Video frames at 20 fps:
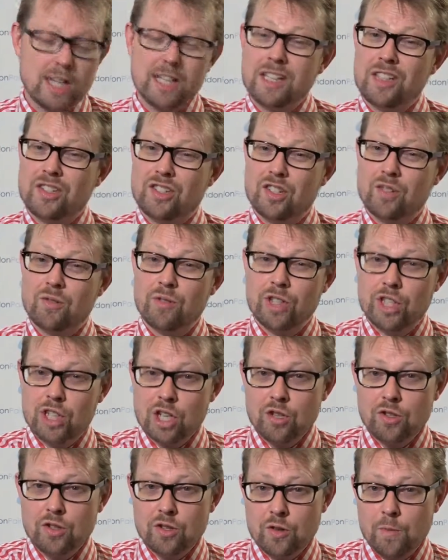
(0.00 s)
is to
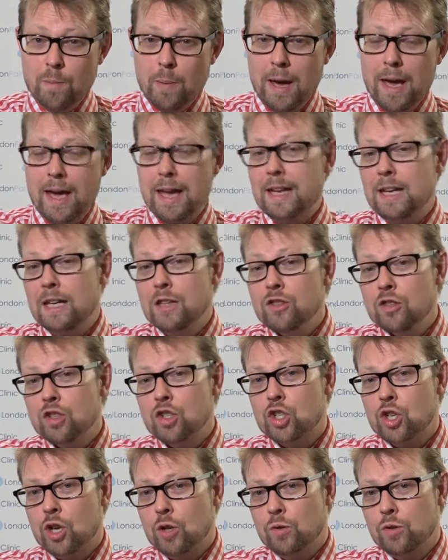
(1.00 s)
reduce the pain in the
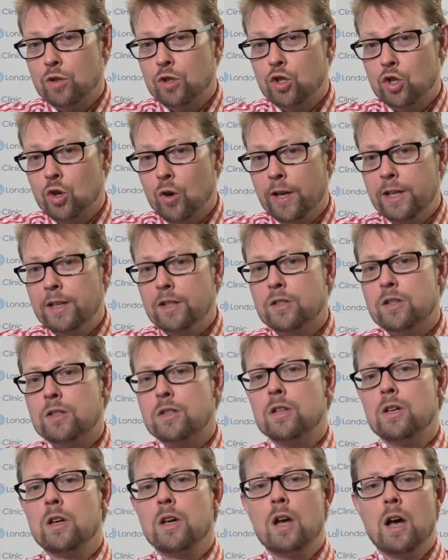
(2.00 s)
shoulder joint,